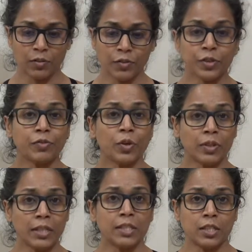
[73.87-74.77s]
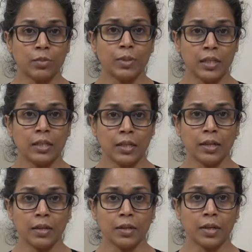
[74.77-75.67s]
first of all, needs to be
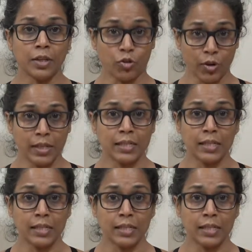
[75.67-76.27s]
addressed,